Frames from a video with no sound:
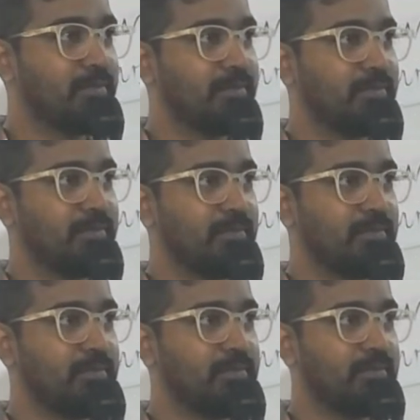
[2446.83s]

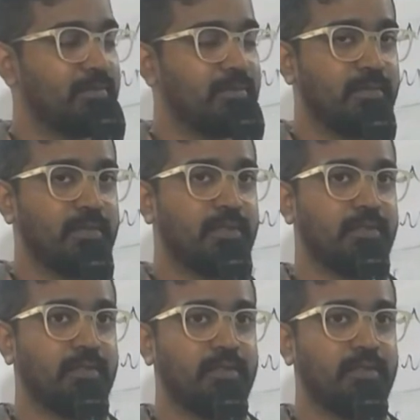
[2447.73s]
(no one is talking)